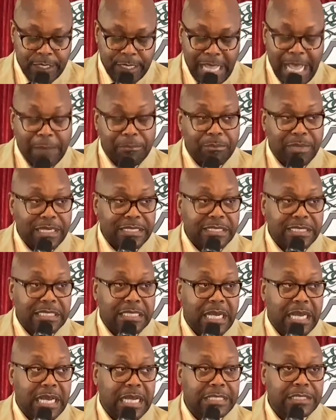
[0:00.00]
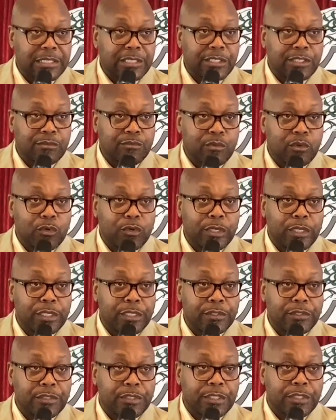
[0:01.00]
I bless God this morning
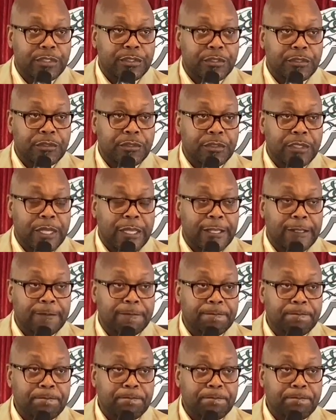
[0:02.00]
in Jesus' name